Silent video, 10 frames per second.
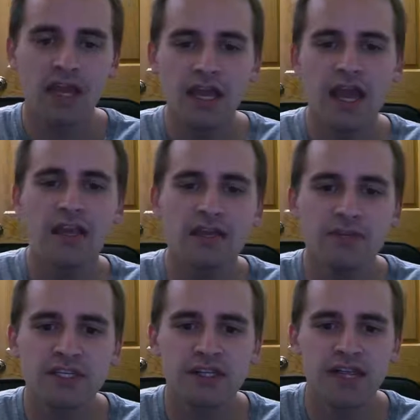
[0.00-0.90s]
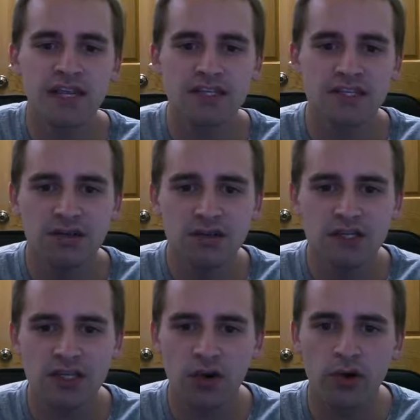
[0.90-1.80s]
And in miscellaneous
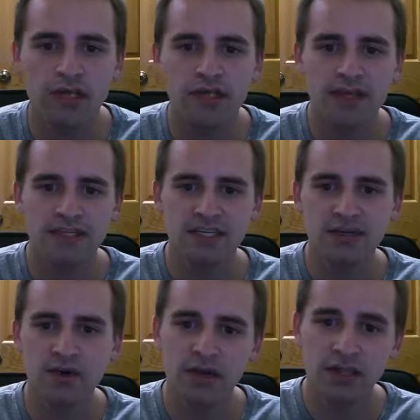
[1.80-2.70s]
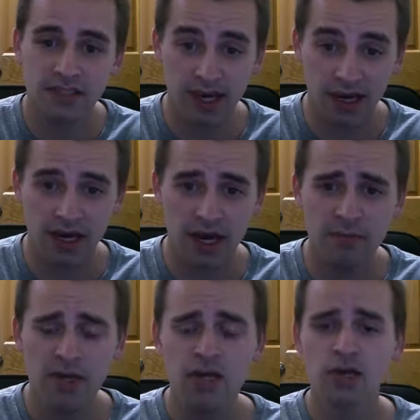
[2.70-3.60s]
news, according to
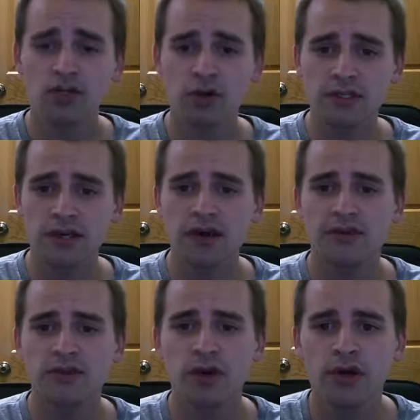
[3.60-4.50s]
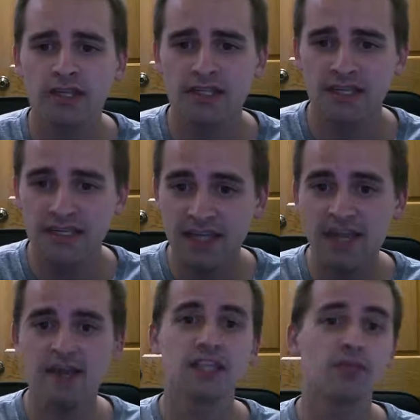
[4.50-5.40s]
SC2Earnings.com, total StarCraft 2 earnings to
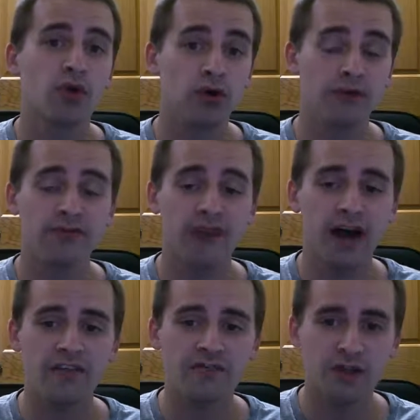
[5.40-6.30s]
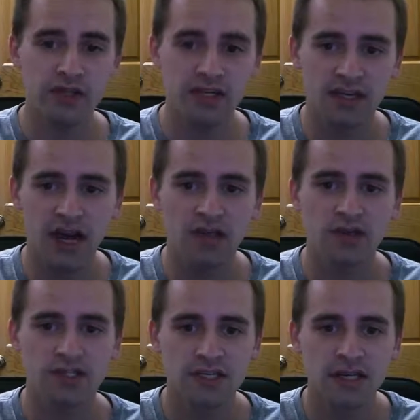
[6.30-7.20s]
date has broken $5 million.
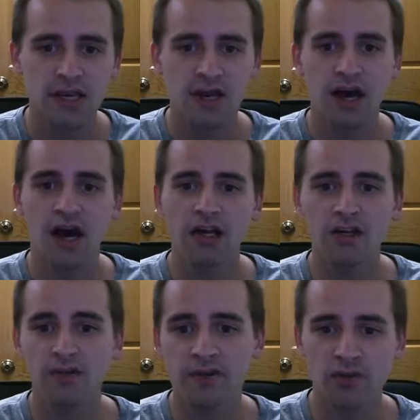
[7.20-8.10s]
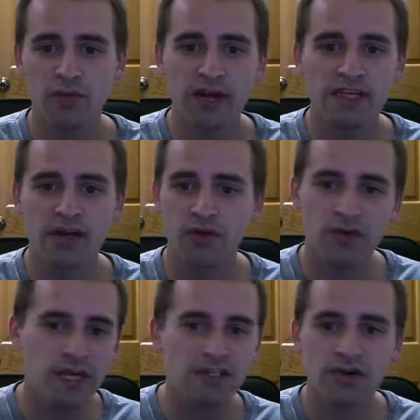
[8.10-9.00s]
Uh, you can view the breakdown of
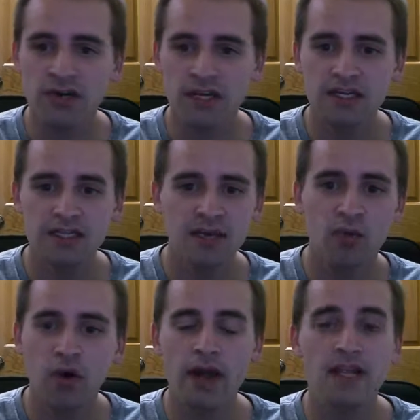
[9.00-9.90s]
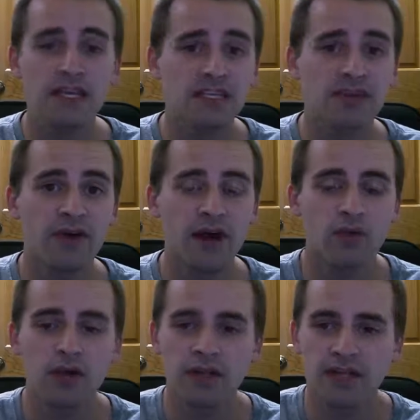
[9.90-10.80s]
race earnings and more at
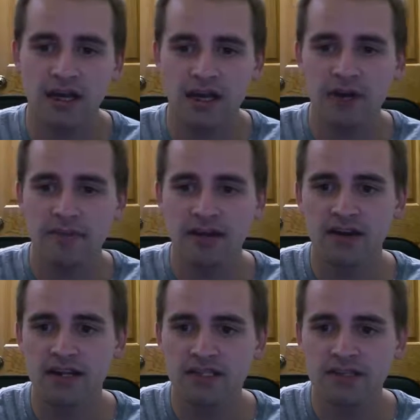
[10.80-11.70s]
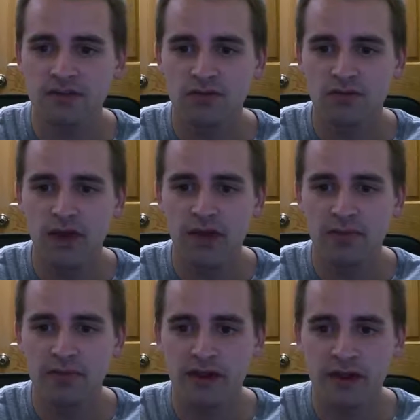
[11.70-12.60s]
ESFIWorld.com. They had a nice write
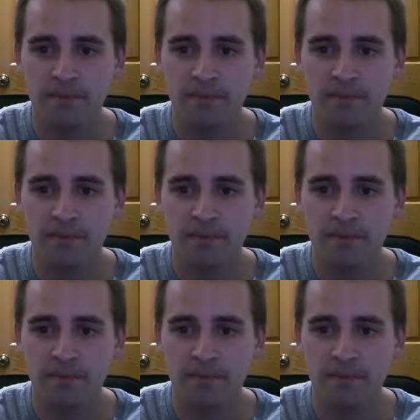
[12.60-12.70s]
up there.